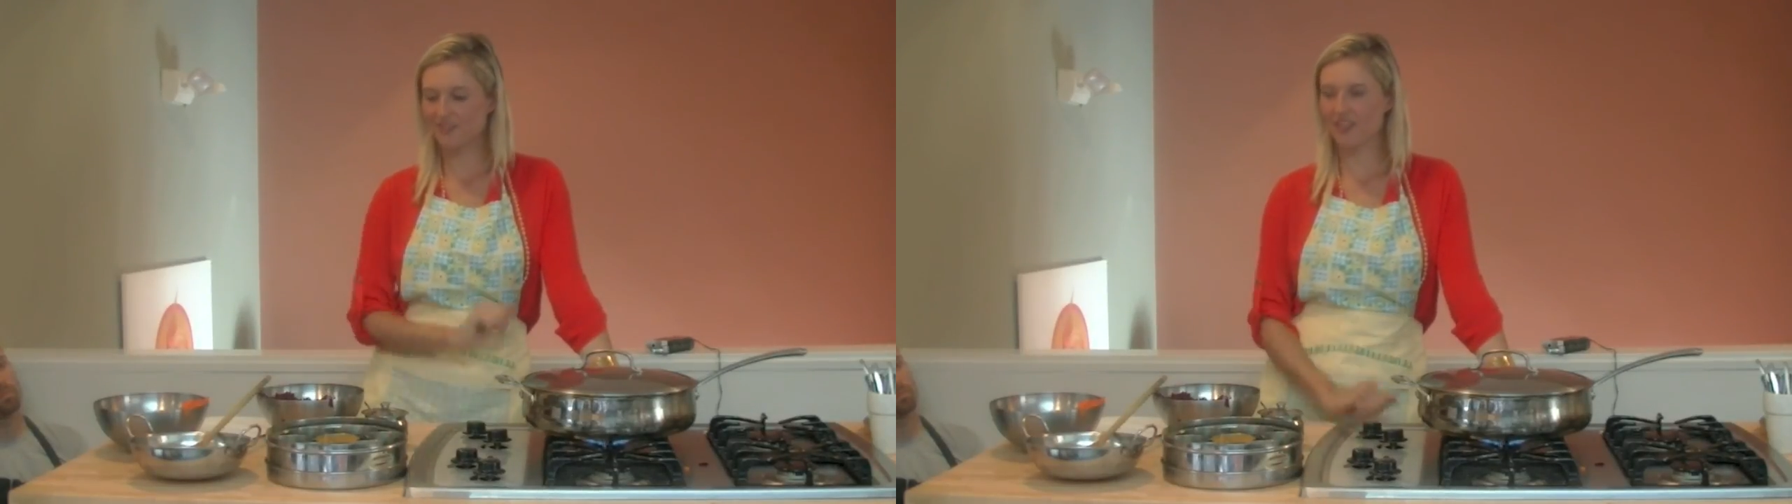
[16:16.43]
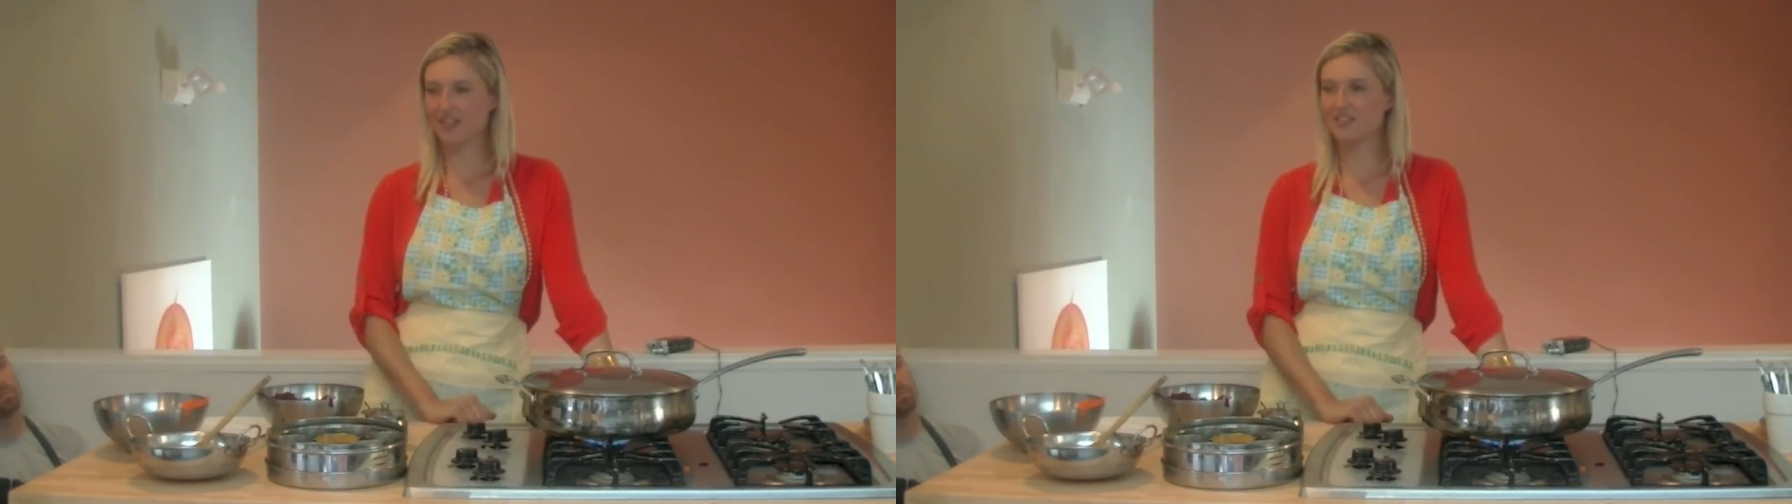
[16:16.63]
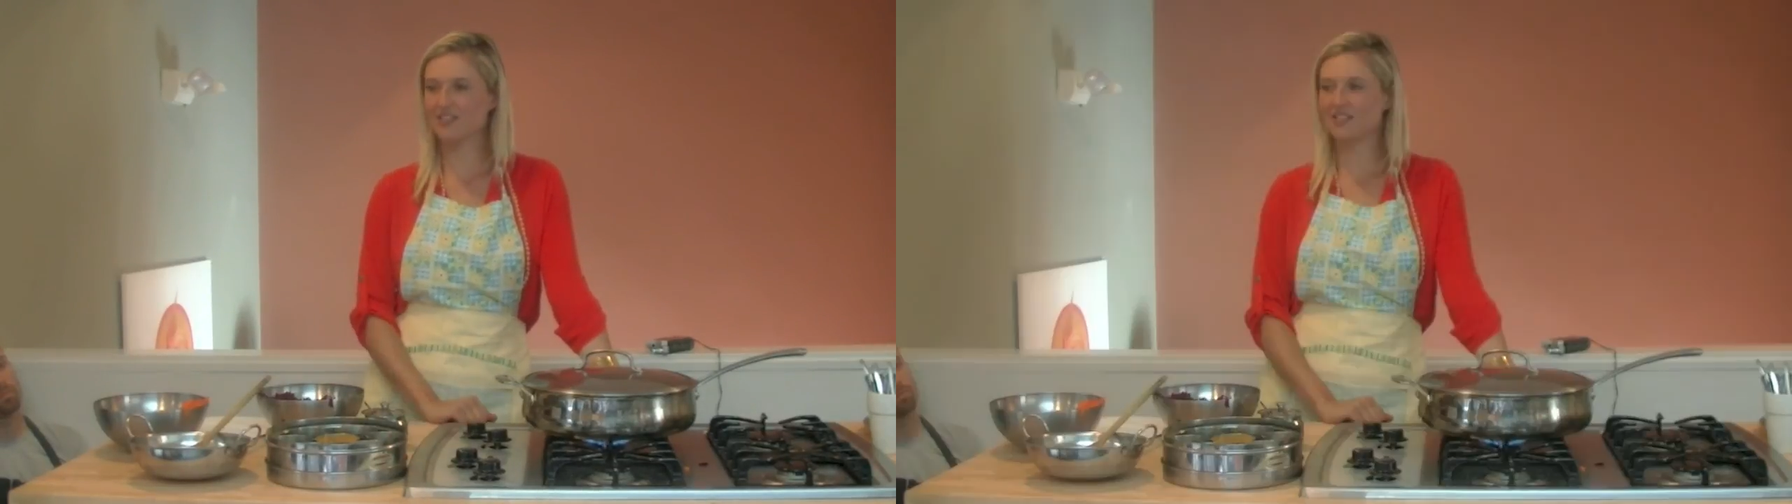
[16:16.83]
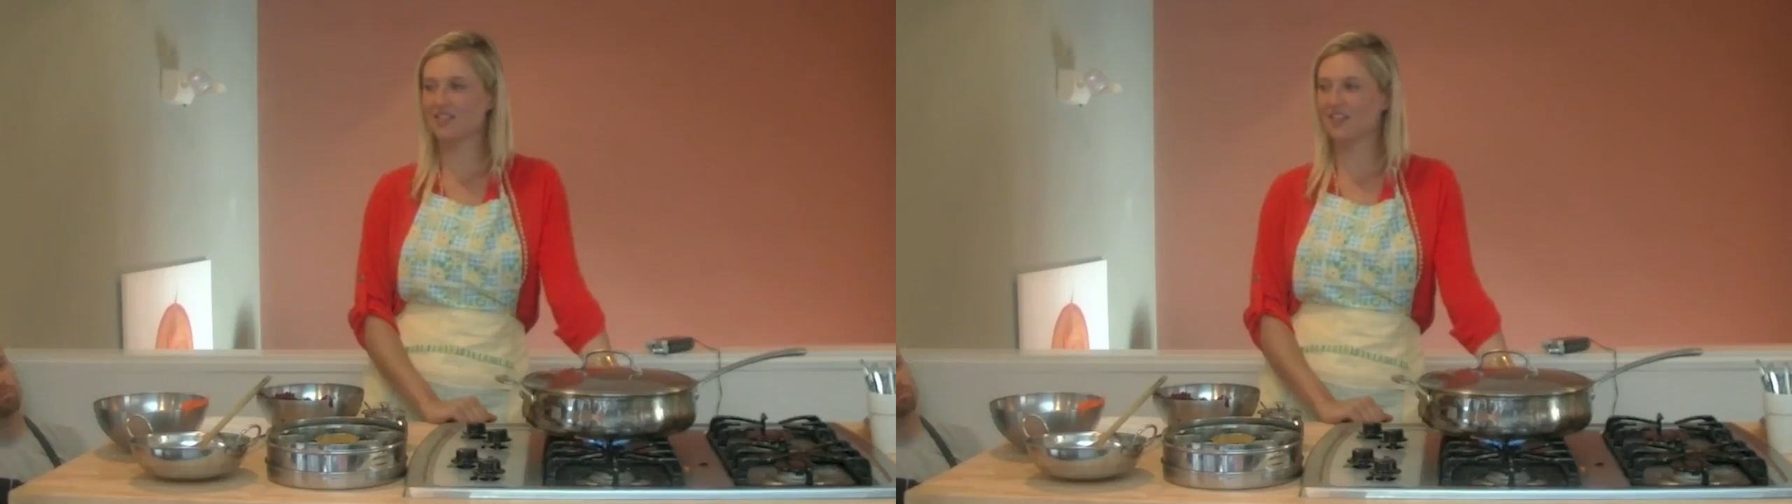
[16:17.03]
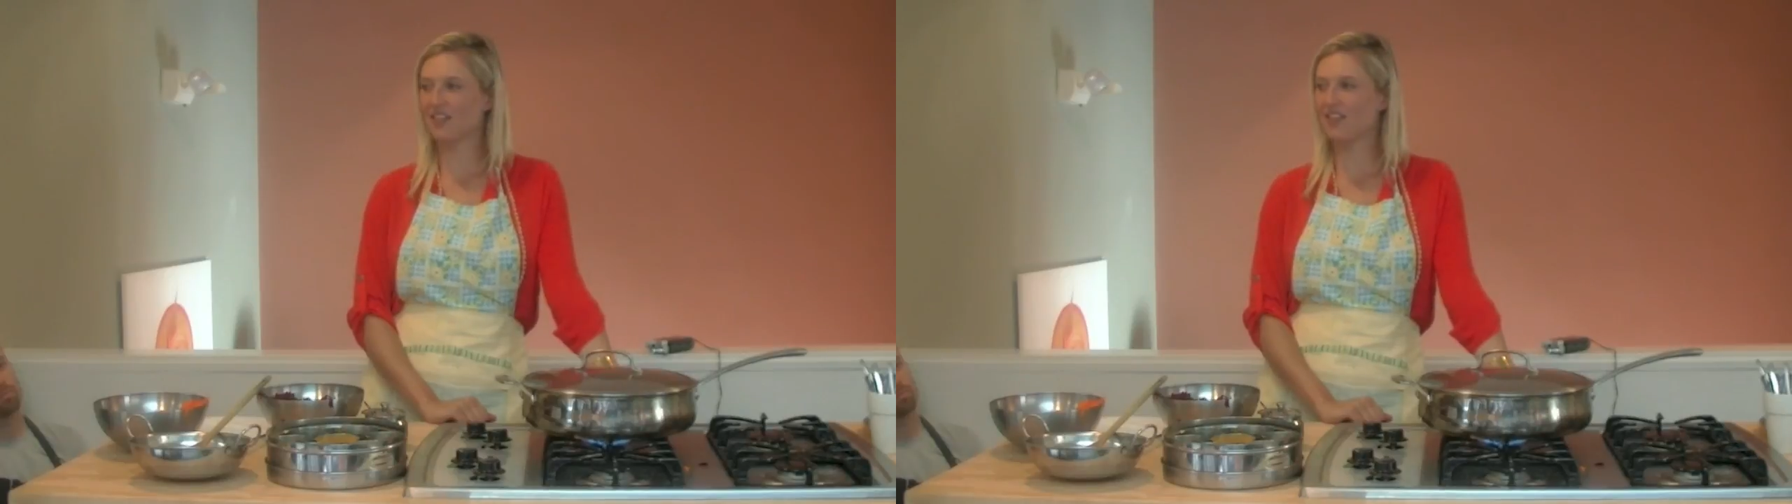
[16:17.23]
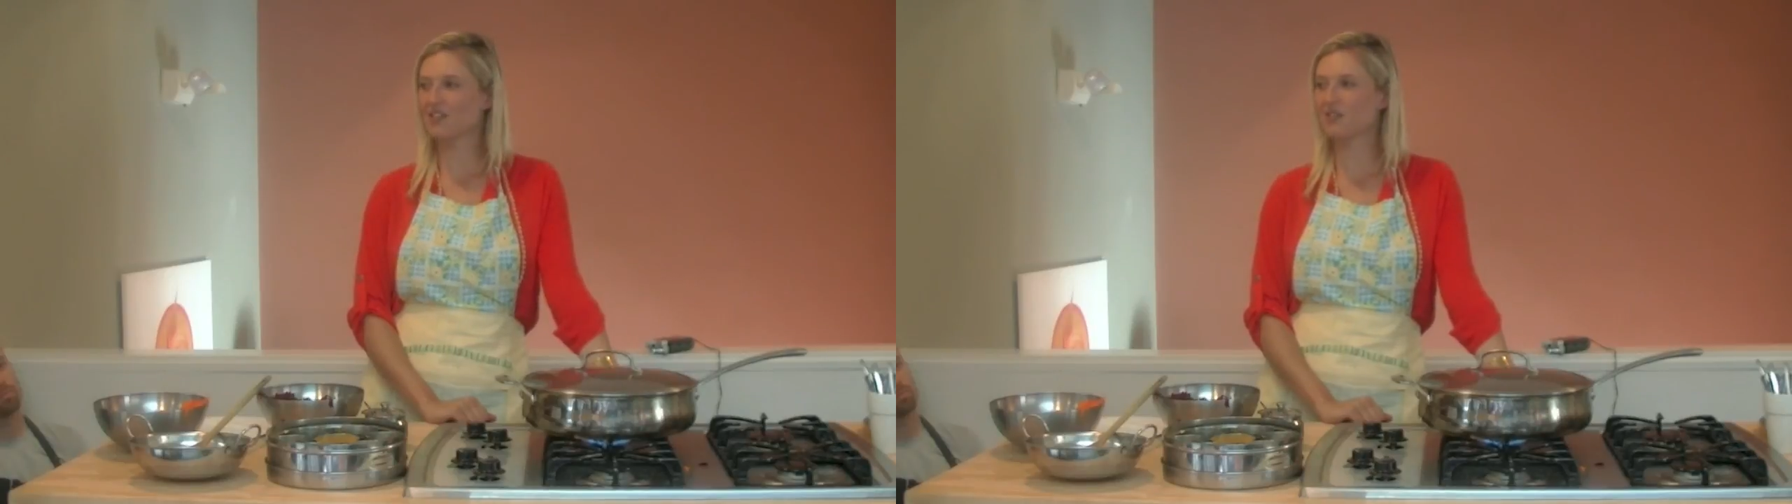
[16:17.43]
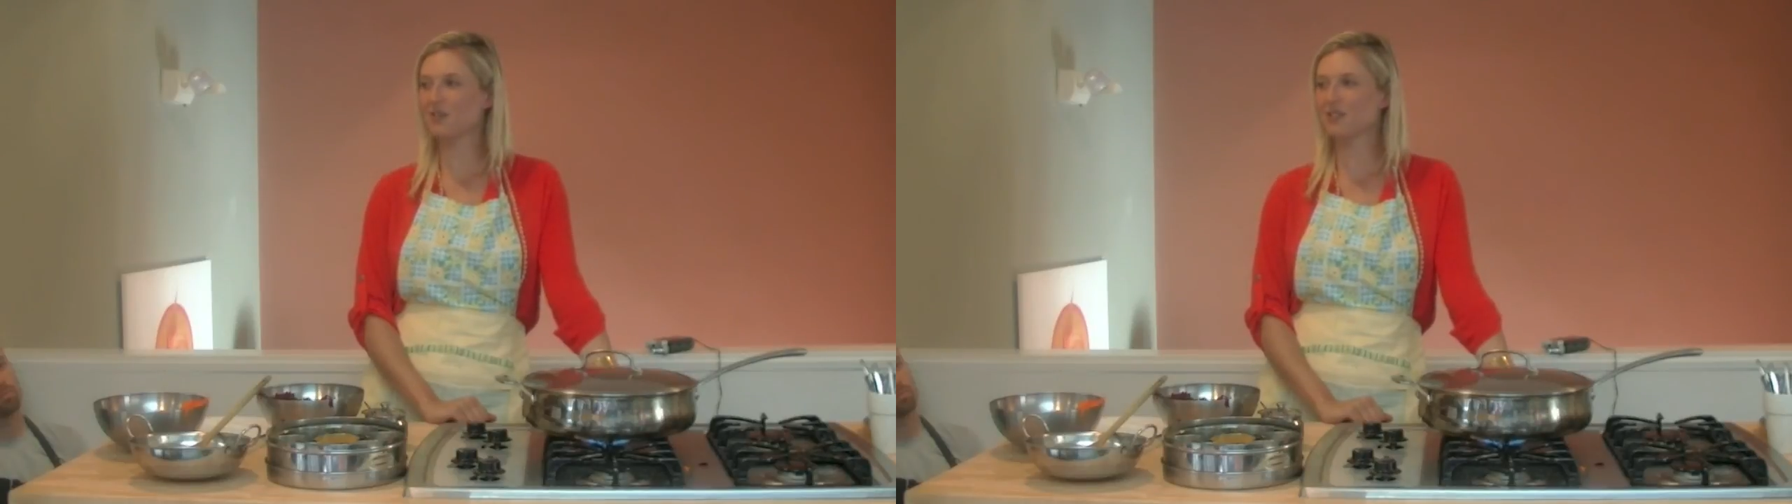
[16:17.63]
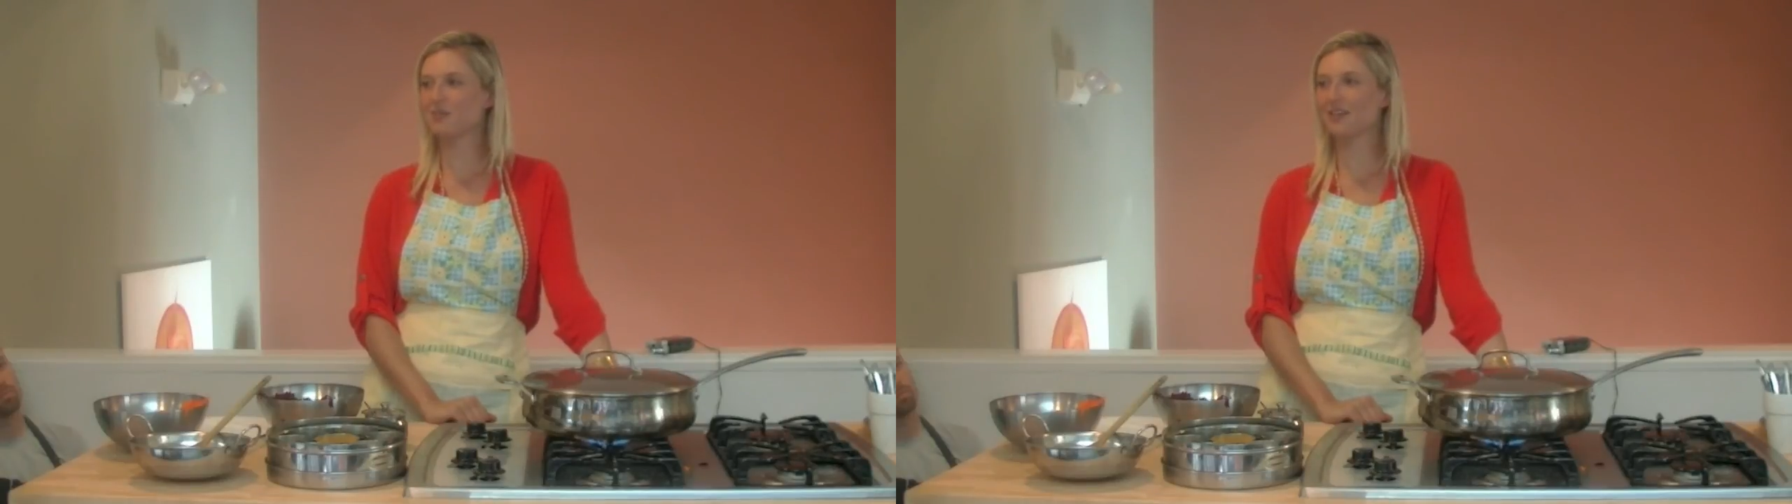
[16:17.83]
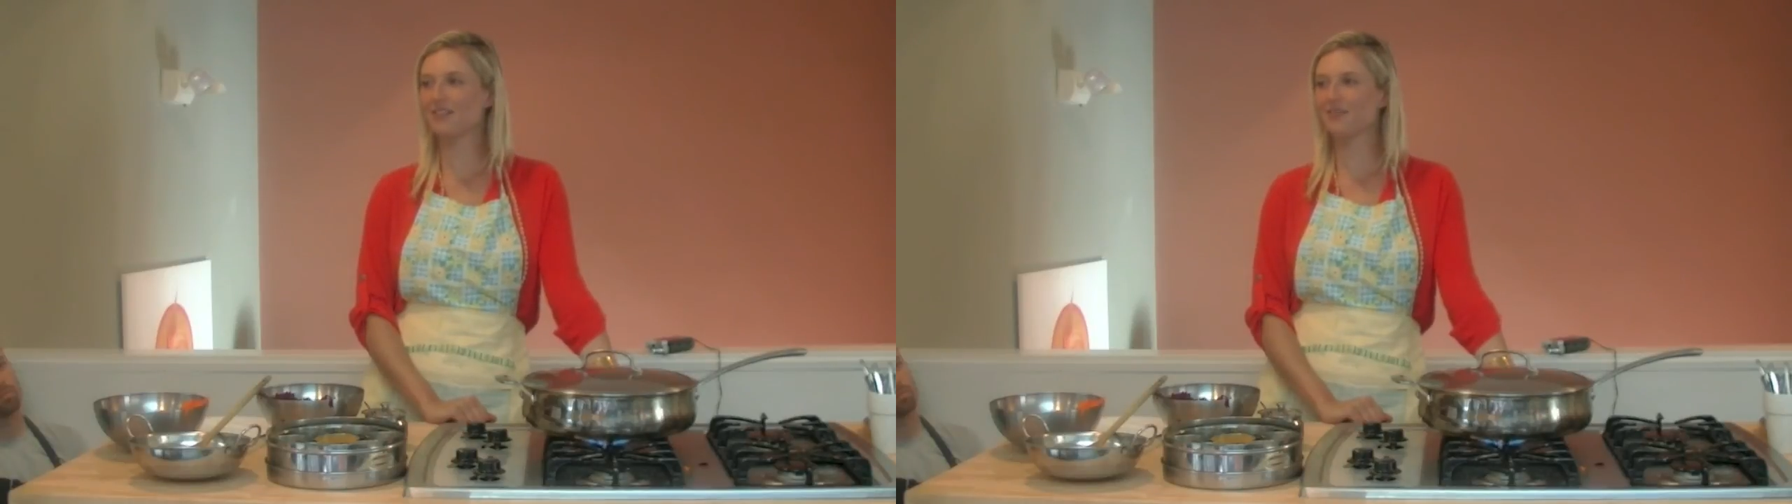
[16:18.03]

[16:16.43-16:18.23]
that's the recipe.